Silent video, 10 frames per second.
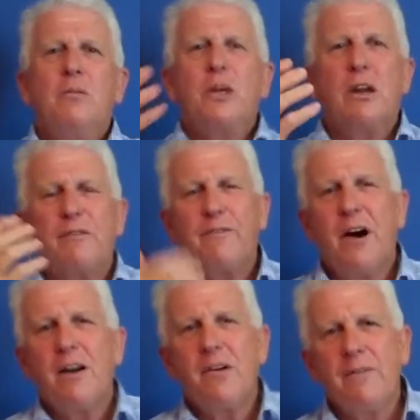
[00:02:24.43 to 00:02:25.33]
we got
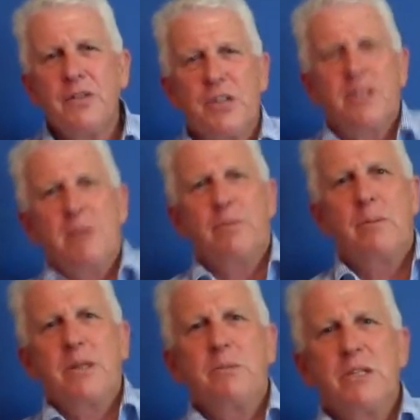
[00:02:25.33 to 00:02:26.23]
5 offers on that
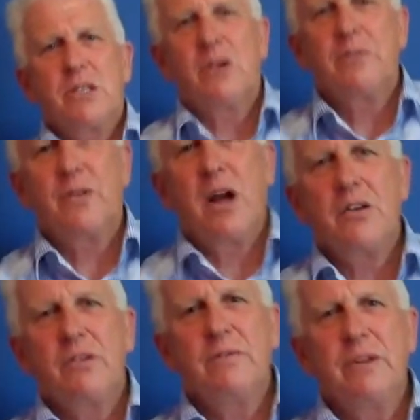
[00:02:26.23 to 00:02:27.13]
property and we sold it for
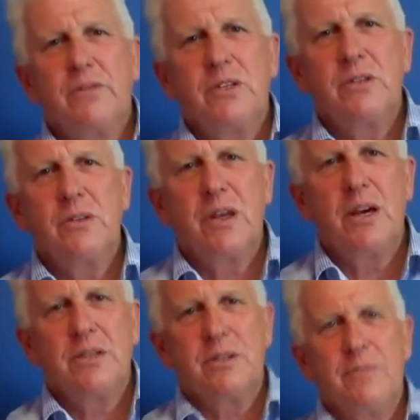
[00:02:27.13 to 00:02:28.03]

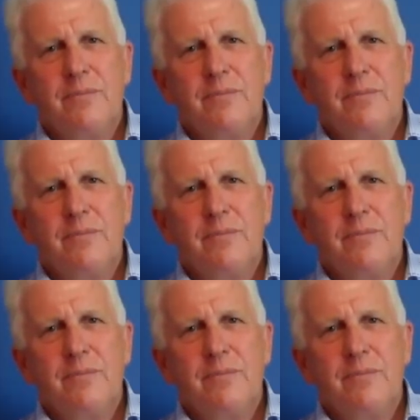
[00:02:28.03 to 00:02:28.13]
152,000.